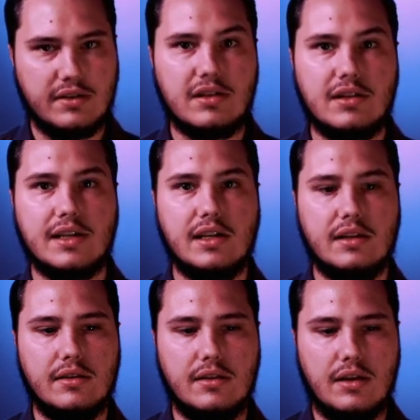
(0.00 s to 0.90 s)
to click
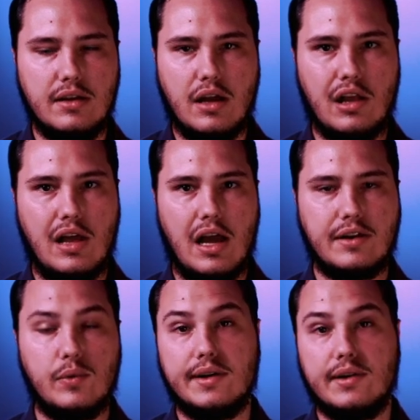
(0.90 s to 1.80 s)
in a lot
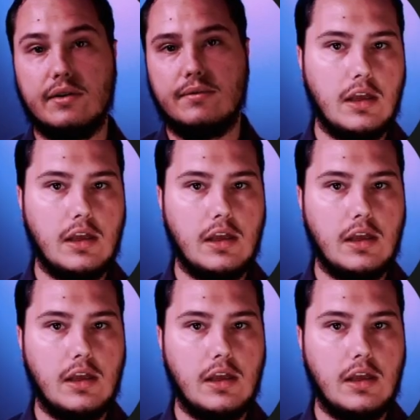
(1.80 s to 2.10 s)
quicker.